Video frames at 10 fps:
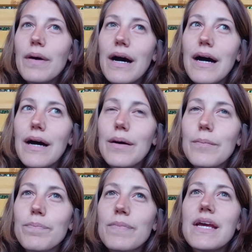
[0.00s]

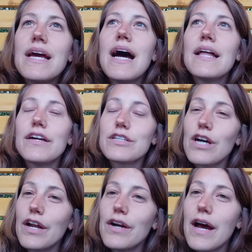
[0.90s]
Um, their
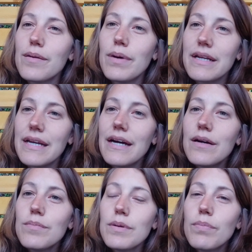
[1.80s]
daughter Anna
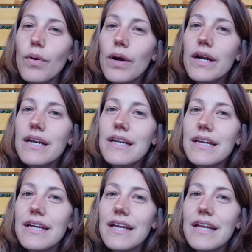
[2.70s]
Maria be born
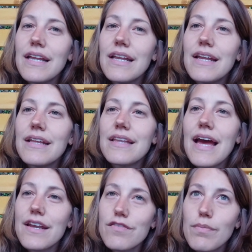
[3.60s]
in
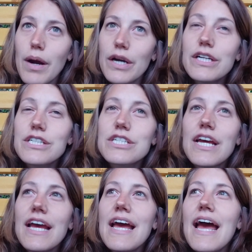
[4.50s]
the end of March,
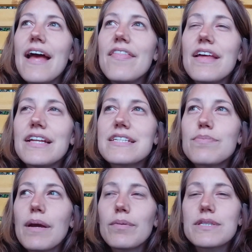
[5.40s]
and then
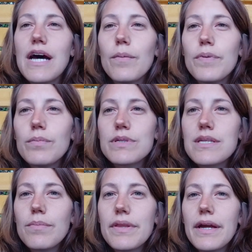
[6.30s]
to be able to help them with
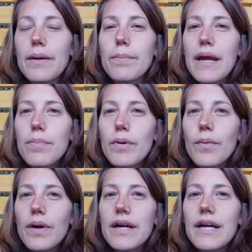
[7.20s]
some of their
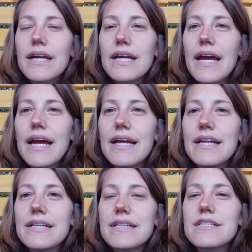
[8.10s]
paperwork
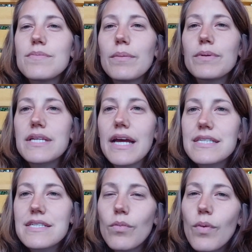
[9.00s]
and to be able to
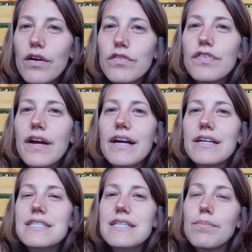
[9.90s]
get some
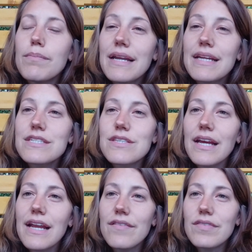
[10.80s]
welfare, some money so
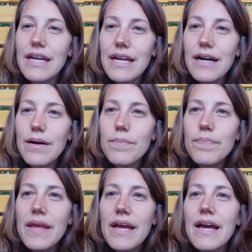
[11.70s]
they can have an
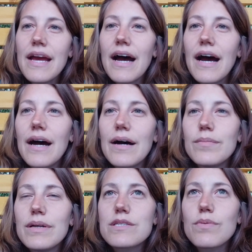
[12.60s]
income,
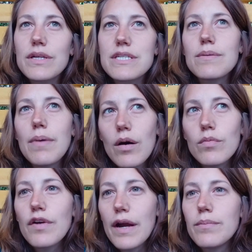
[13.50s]
um, as well as some
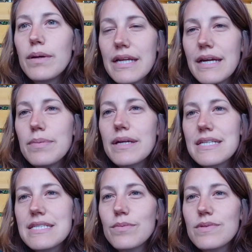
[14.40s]
help for Anna Maria
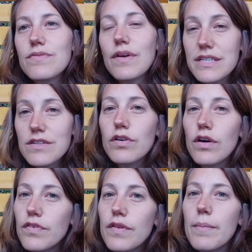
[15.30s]
because it was very
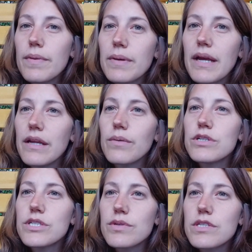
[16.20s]
difficult for them at the beginning
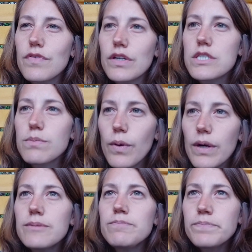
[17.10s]
when she was first
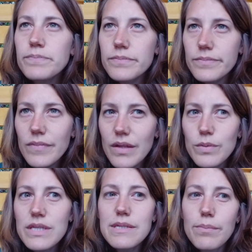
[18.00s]
born
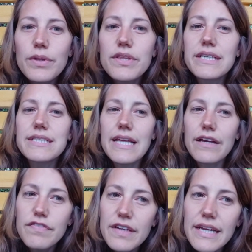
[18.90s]
with simple things
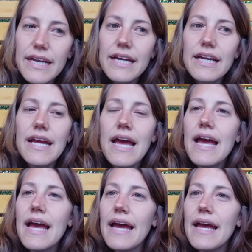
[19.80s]
like feeding
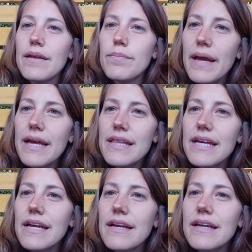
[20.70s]
and
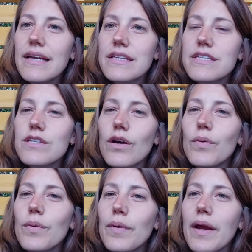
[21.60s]
bathing and
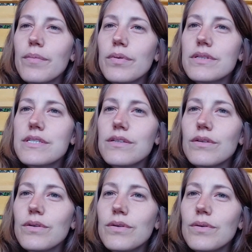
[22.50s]
so we were able
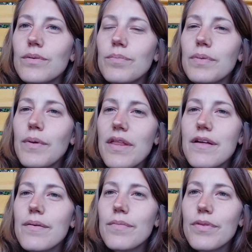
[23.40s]
to be with
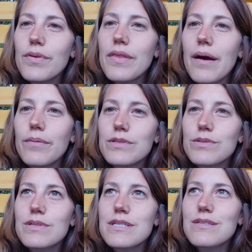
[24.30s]
them through that
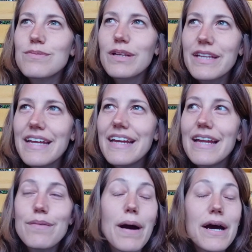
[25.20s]
which was really
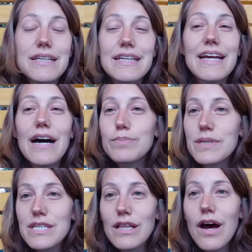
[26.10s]
neat and Pardi helped
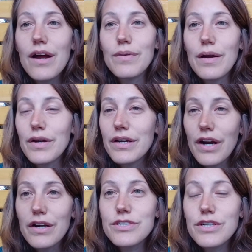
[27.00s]
us a lot around our
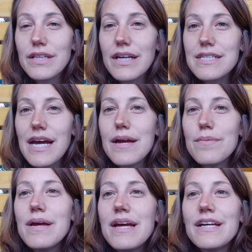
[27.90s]
yard during that
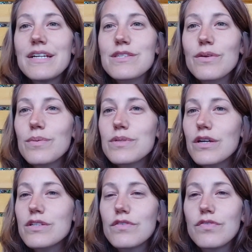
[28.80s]
time so he was
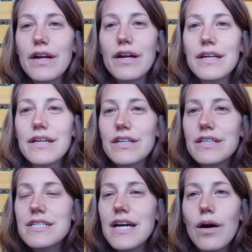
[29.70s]
also very
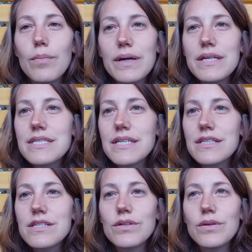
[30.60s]
eager to help us
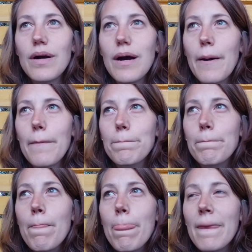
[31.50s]
and to um,
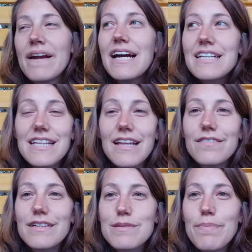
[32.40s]
yeah to
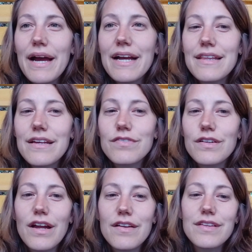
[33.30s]
love us back I think
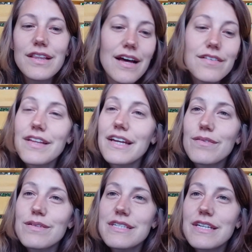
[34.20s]
for a lot of the love that
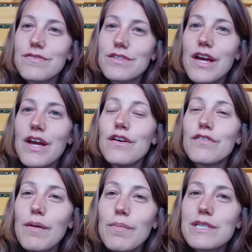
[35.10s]
he received
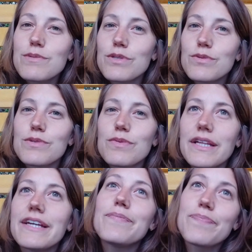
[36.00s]
from us which was
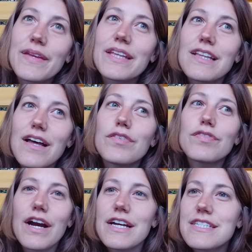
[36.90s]
really the love
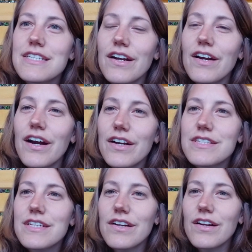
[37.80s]
of Christ in our
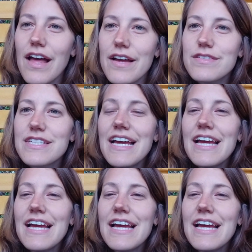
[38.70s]
hearts and in our lives.